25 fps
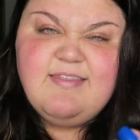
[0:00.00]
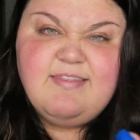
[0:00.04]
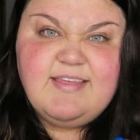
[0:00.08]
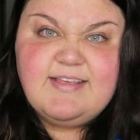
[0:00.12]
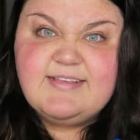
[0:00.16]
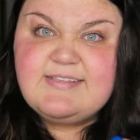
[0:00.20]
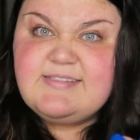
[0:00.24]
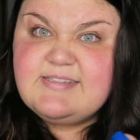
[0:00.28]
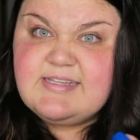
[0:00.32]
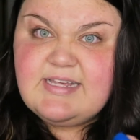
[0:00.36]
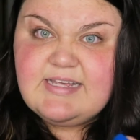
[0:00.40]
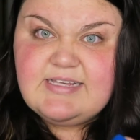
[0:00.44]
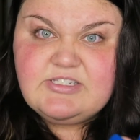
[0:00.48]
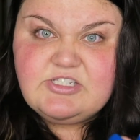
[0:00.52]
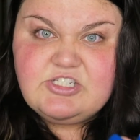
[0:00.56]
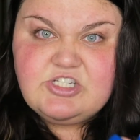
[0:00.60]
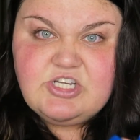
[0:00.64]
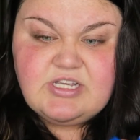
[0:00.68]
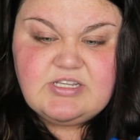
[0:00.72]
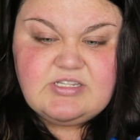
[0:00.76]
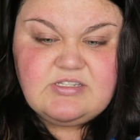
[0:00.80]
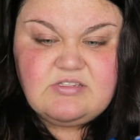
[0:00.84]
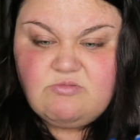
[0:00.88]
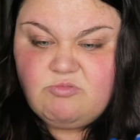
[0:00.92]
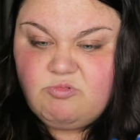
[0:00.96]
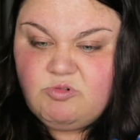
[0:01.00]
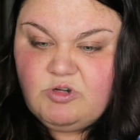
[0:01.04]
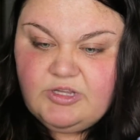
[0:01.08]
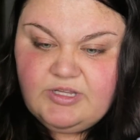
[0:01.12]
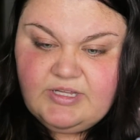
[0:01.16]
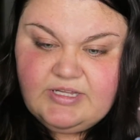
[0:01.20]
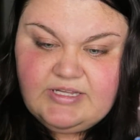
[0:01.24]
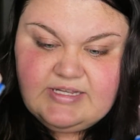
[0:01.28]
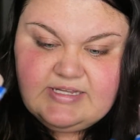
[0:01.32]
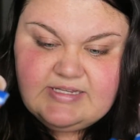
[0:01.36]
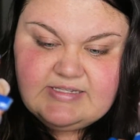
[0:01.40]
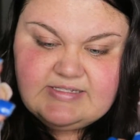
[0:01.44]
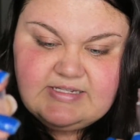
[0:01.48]
This is just
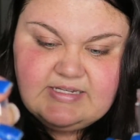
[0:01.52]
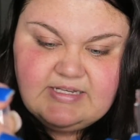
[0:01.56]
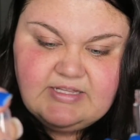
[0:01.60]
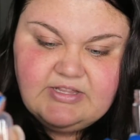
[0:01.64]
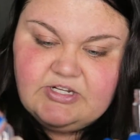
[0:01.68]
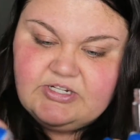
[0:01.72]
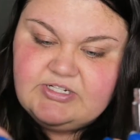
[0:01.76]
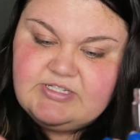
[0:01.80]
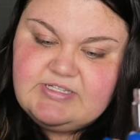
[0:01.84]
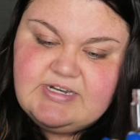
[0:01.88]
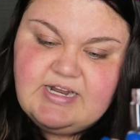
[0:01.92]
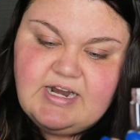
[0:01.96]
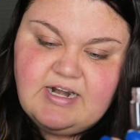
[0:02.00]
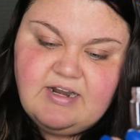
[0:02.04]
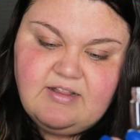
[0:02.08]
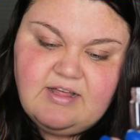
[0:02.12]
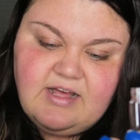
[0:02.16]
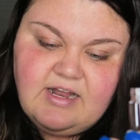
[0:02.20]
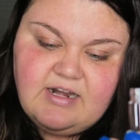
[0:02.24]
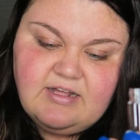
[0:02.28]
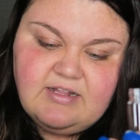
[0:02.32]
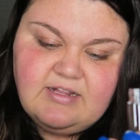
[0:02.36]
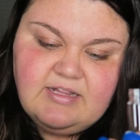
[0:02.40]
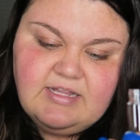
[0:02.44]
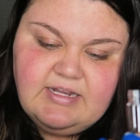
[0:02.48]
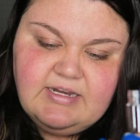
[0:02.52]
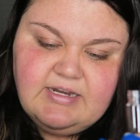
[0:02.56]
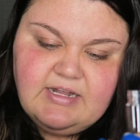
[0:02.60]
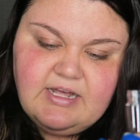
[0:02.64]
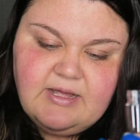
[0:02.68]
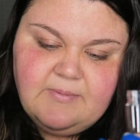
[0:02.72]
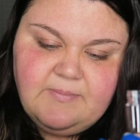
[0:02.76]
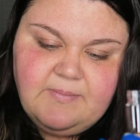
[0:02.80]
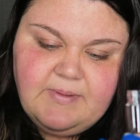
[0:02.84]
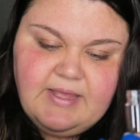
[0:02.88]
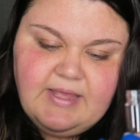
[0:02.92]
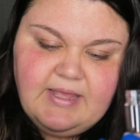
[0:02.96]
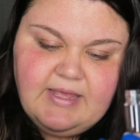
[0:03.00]
really easy. There's not a lot of
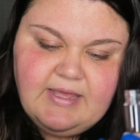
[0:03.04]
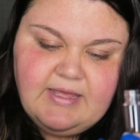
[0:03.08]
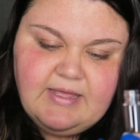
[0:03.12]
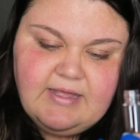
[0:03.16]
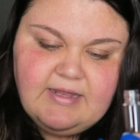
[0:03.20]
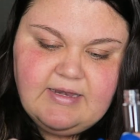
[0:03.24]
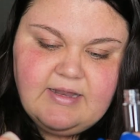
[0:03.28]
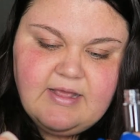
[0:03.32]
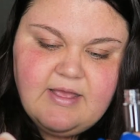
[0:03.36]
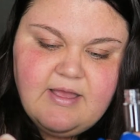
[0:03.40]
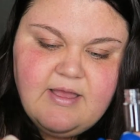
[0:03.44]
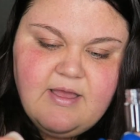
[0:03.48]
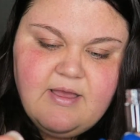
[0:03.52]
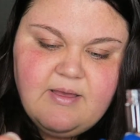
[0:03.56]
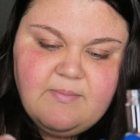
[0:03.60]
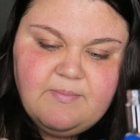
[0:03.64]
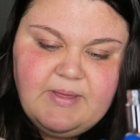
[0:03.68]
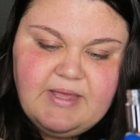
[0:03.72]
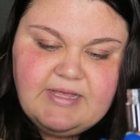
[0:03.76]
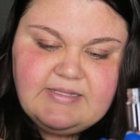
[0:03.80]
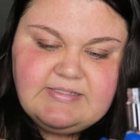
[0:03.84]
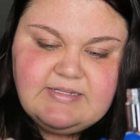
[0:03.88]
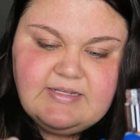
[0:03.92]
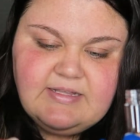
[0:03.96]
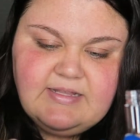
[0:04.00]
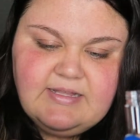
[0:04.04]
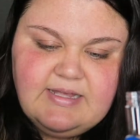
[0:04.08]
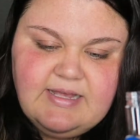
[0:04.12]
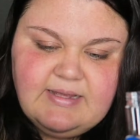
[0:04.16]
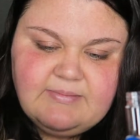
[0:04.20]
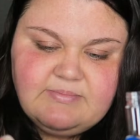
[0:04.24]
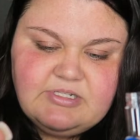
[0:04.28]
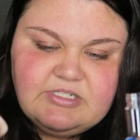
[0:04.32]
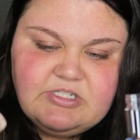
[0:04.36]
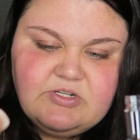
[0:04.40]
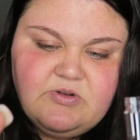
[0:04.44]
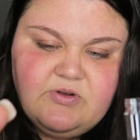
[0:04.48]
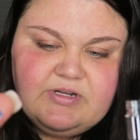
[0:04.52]
cleanup. And basically,
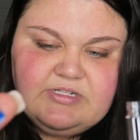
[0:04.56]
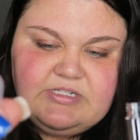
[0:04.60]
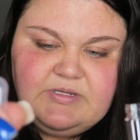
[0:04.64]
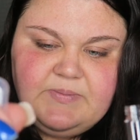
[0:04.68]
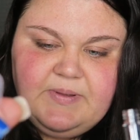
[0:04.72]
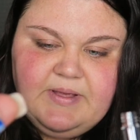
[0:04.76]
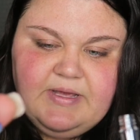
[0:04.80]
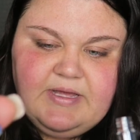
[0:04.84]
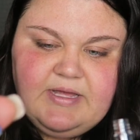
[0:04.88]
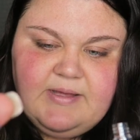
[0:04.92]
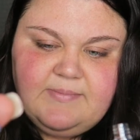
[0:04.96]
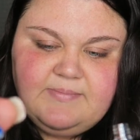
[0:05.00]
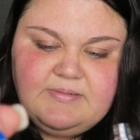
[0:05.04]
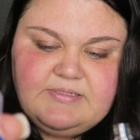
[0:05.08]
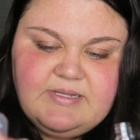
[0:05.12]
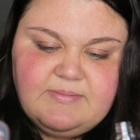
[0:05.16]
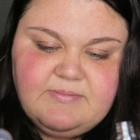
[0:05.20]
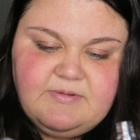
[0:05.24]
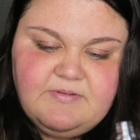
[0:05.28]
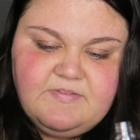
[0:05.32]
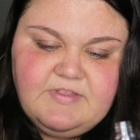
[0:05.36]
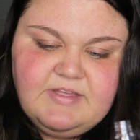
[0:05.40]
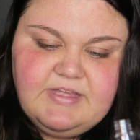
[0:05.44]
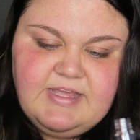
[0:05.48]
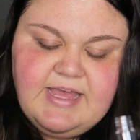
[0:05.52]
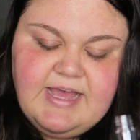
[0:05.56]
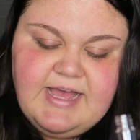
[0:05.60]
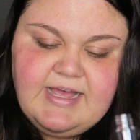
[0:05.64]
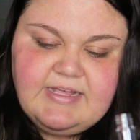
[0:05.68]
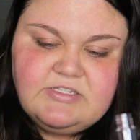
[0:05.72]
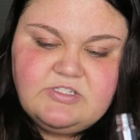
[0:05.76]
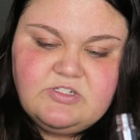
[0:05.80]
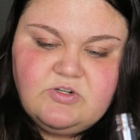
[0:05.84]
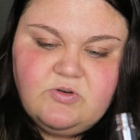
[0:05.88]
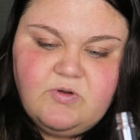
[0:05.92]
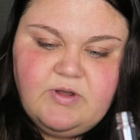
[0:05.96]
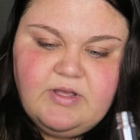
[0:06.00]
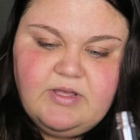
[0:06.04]
I'm just going to pick up some of the
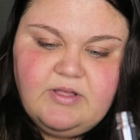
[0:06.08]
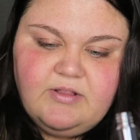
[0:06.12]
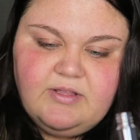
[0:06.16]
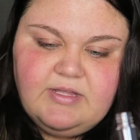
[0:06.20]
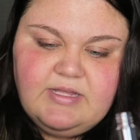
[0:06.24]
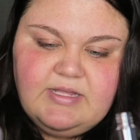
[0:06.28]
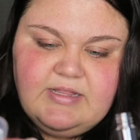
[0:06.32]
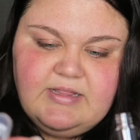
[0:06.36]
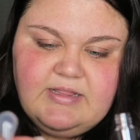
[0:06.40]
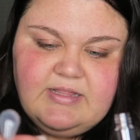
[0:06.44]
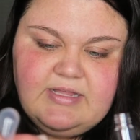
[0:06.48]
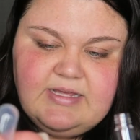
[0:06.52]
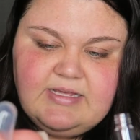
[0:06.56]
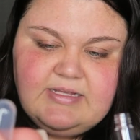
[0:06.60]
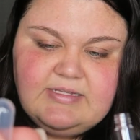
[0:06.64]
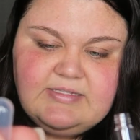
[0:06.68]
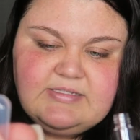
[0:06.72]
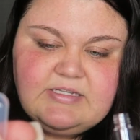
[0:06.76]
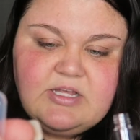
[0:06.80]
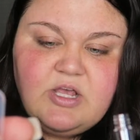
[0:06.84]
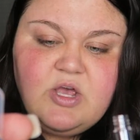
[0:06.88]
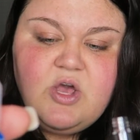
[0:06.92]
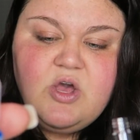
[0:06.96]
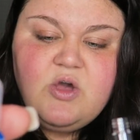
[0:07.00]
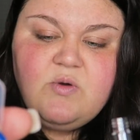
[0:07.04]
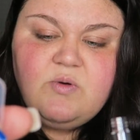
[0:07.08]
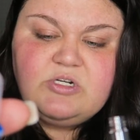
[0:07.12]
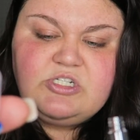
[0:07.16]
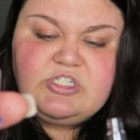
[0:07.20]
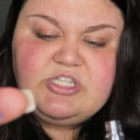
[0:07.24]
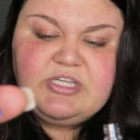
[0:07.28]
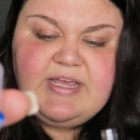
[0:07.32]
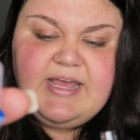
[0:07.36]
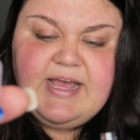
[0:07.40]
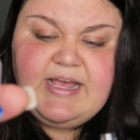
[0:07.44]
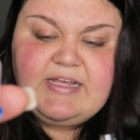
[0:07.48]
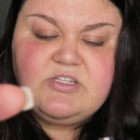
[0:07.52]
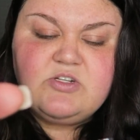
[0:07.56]
castor oil in this, which
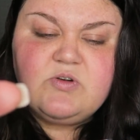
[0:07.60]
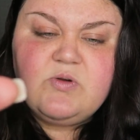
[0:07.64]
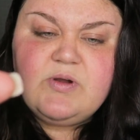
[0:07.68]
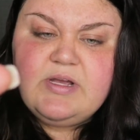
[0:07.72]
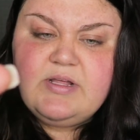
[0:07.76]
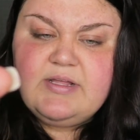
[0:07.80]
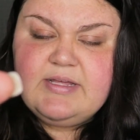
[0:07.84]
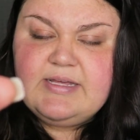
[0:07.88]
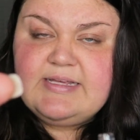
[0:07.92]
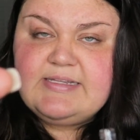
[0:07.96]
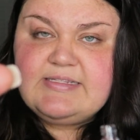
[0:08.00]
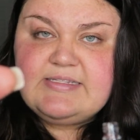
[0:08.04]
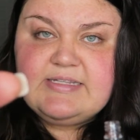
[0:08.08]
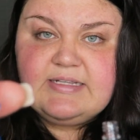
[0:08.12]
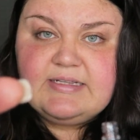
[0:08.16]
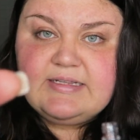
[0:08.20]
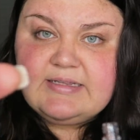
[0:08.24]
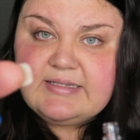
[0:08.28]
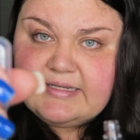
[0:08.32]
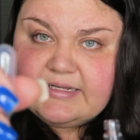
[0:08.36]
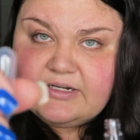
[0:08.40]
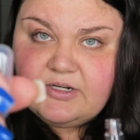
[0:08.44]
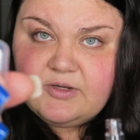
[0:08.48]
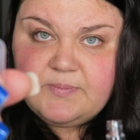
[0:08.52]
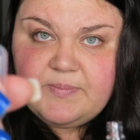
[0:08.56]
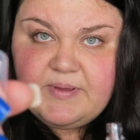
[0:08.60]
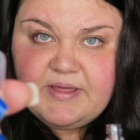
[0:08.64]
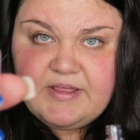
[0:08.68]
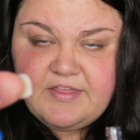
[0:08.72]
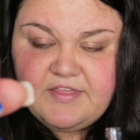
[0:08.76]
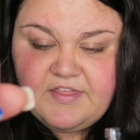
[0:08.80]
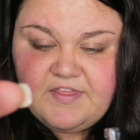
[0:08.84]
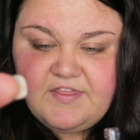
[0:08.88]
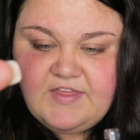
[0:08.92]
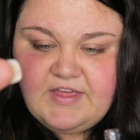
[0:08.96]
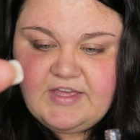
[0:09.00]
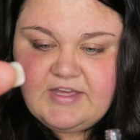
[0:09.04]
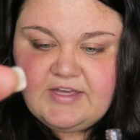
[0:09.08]
the castor oil is a little bit
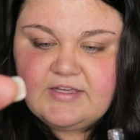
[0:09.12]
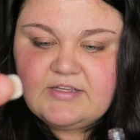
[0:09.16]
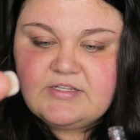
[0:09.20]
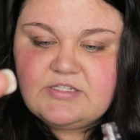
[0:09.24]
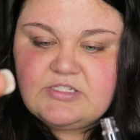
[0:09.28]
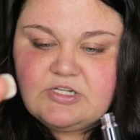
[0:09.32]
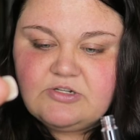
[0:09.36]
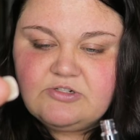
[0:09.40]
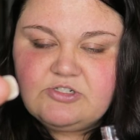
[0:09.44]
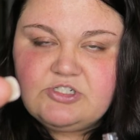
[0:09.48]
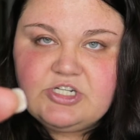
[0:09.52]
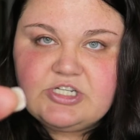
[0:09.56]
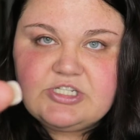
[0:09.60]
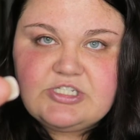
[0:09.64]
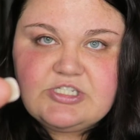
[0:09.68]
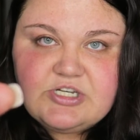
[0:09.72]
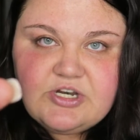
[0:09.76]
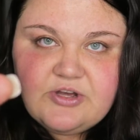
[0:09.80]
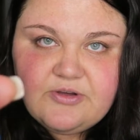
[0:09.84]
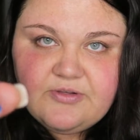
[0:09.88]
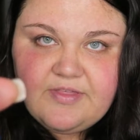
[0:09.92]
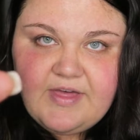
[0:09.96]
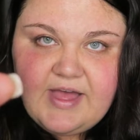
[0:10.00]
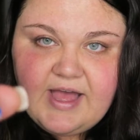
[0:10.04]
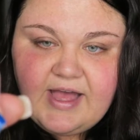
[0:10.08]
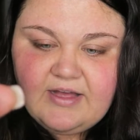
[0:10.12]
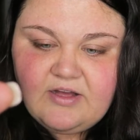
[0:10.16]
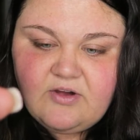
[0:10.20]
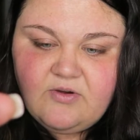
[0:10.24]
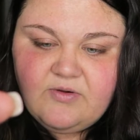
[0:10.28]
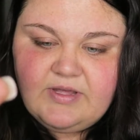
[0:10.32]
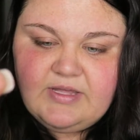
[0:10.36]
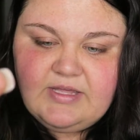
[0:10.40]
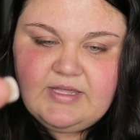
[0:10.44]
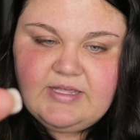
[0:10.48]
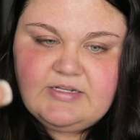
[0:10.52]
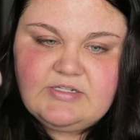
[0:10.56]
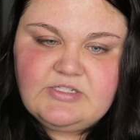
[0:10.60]
thick. So just know that
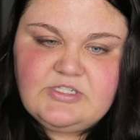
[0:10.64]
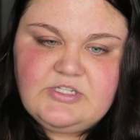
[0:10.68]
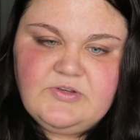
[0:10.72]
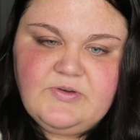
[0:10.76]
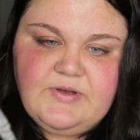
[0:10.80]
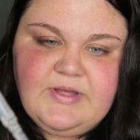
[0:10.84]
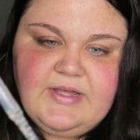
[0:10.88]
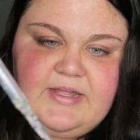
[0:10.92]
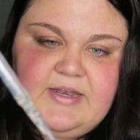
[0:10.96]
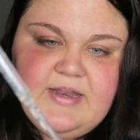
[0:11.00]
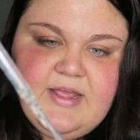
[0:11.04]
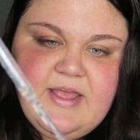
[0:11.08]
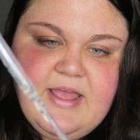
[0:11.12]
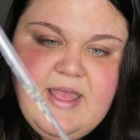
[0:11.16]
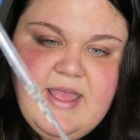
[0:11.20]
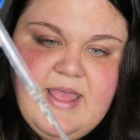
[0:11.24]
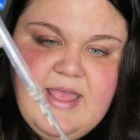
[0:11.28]
going into it.